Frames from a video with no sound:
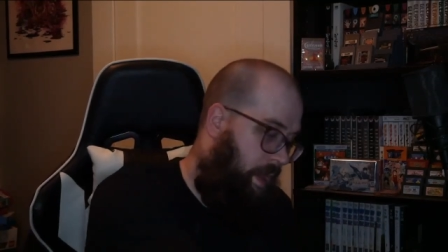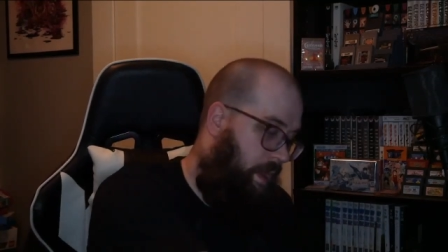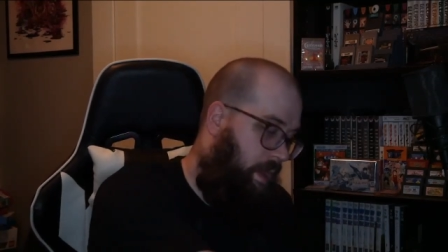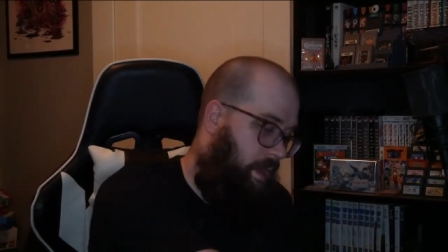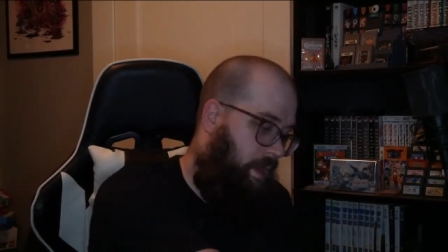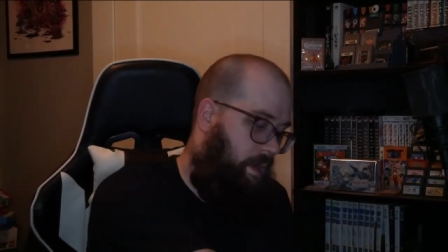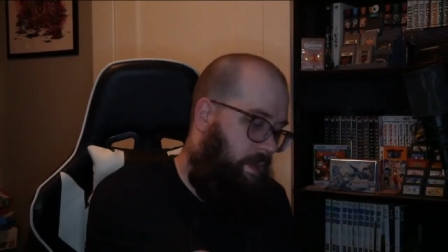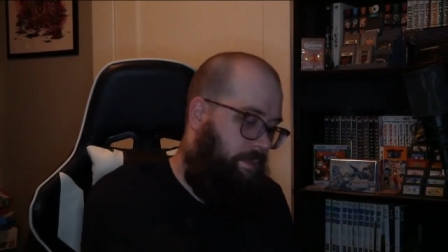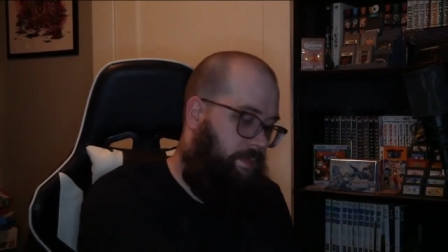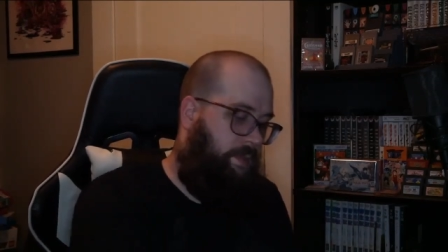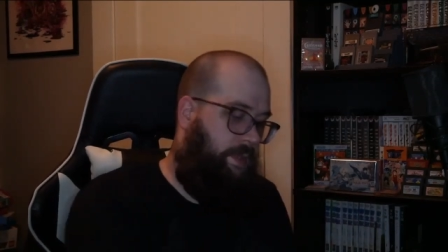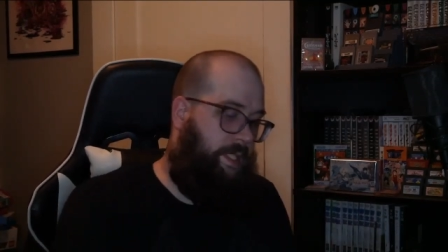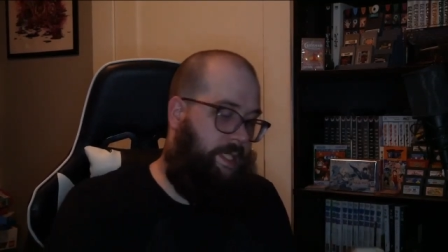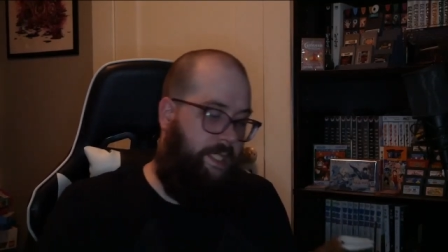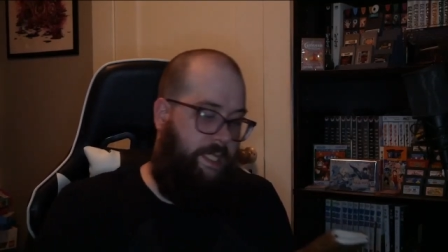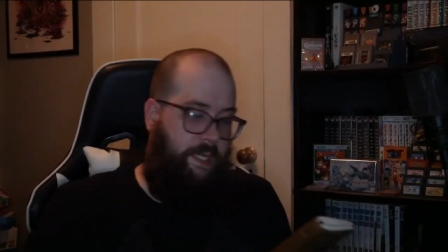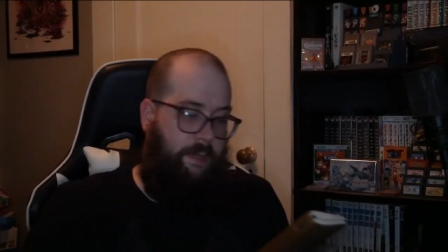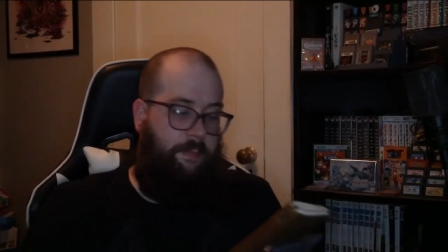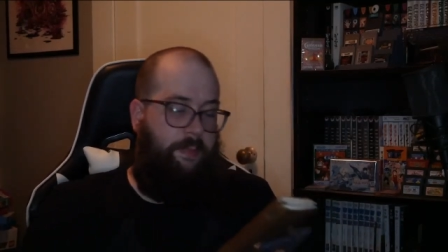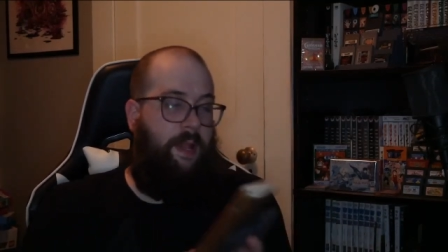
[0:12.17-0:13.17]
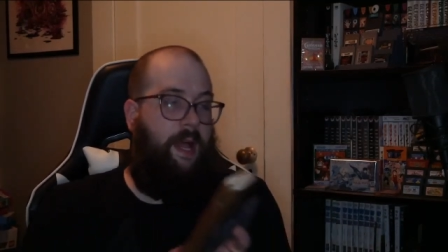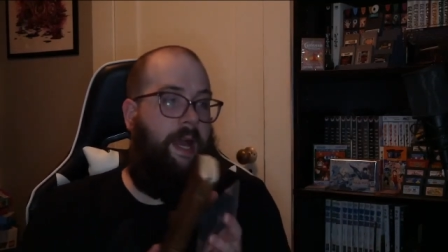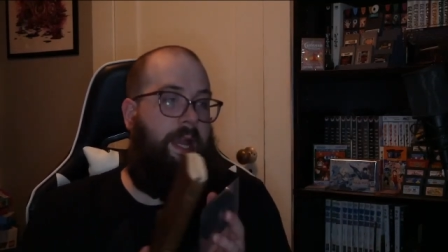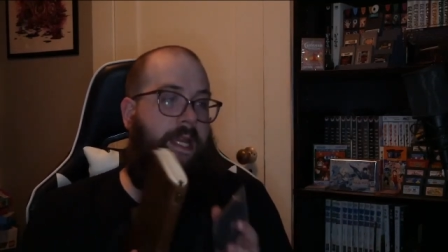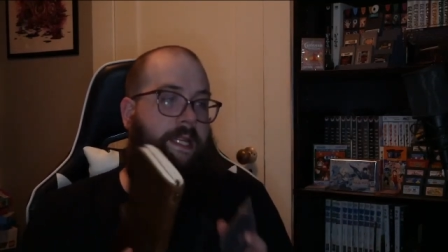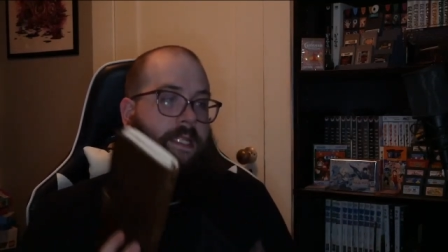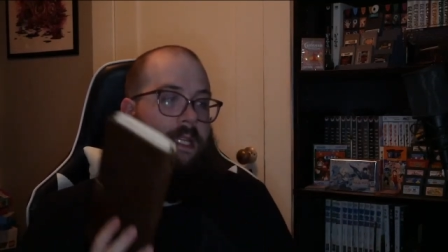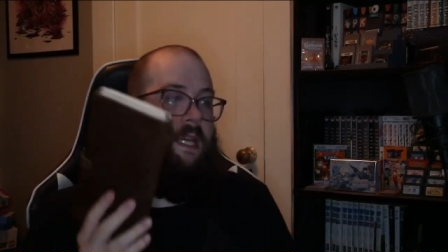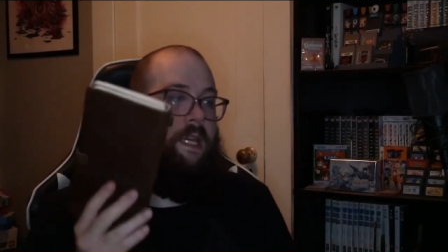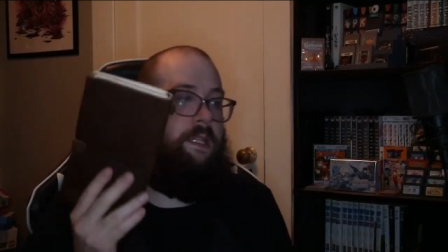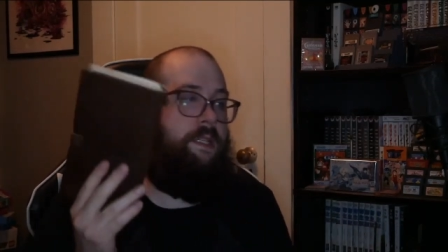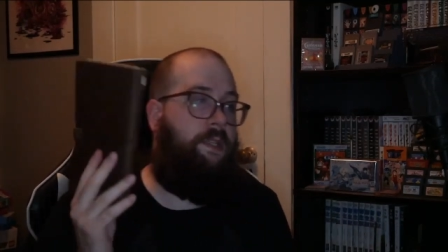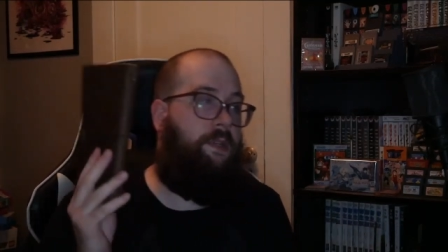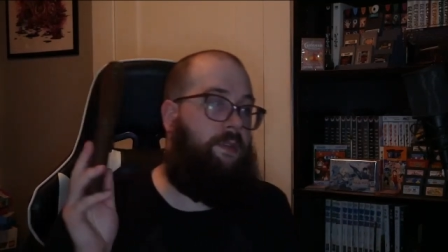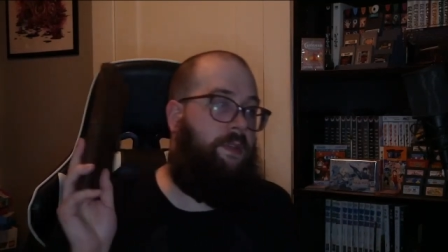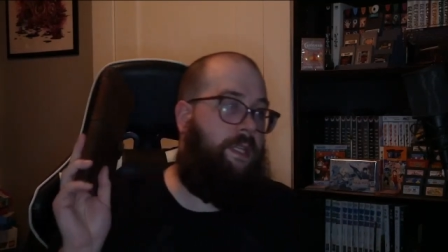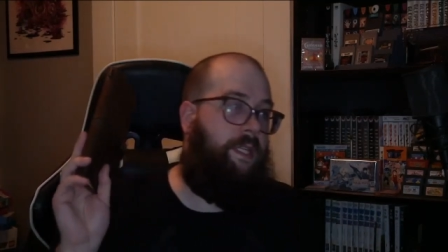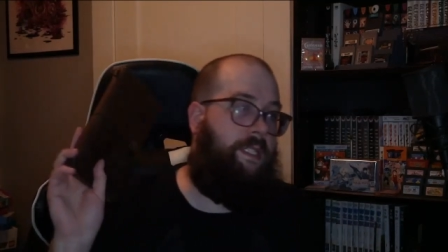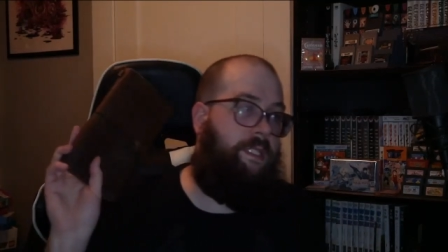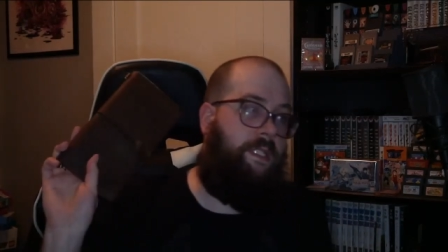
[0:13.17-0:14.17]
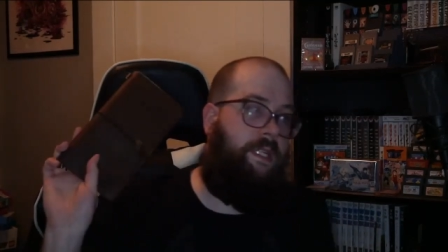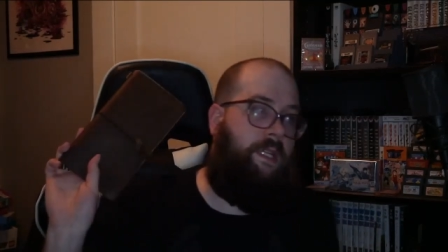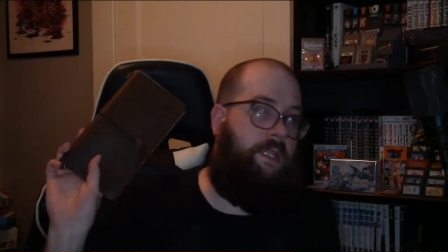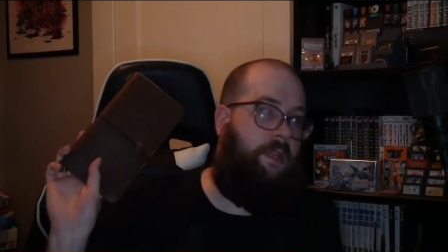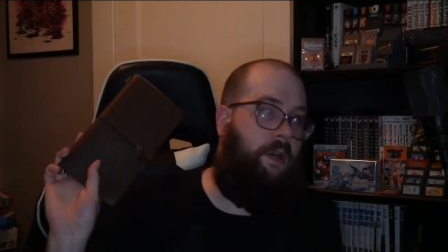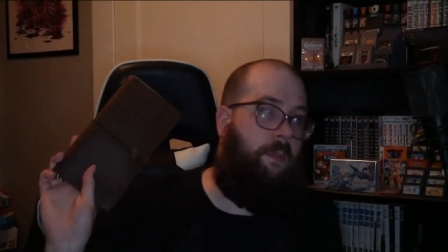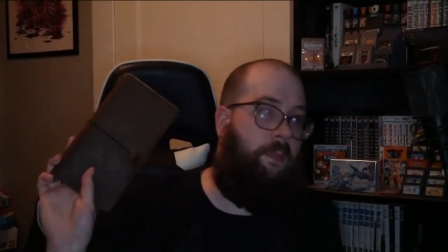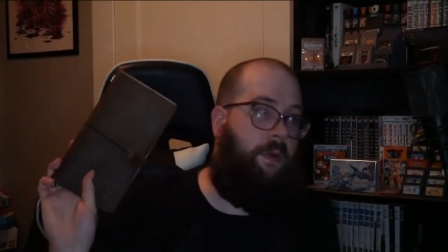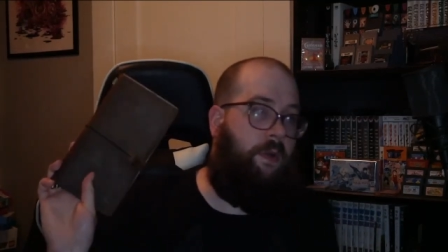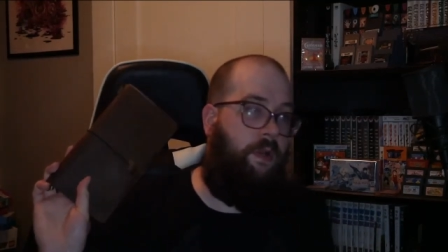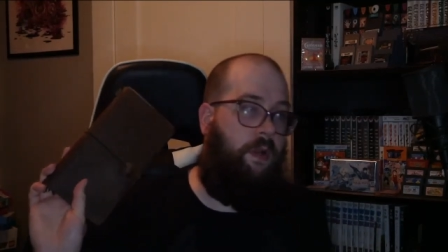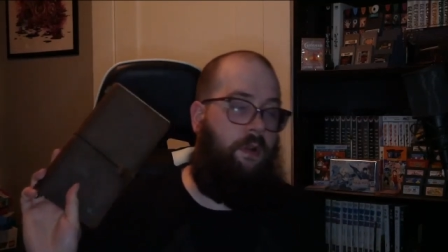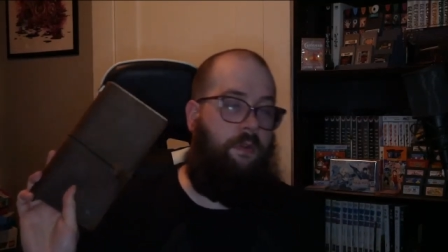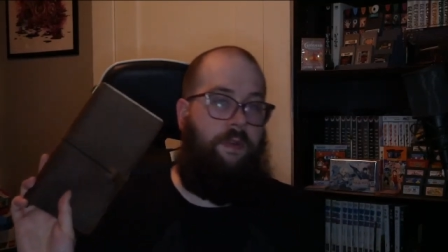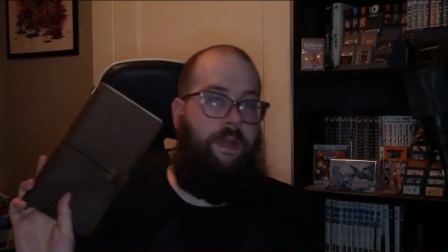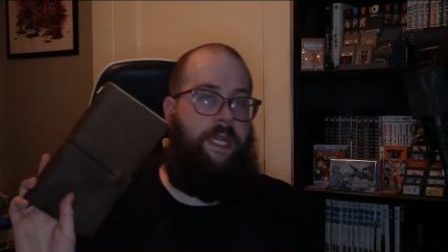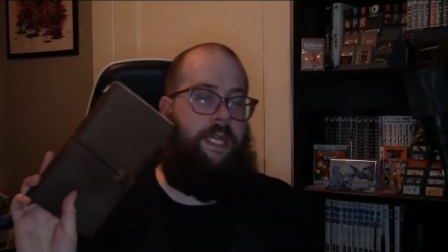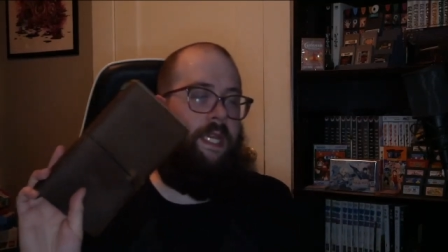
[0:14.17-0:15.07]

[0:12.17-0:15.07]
So I did apply it to this notebook already.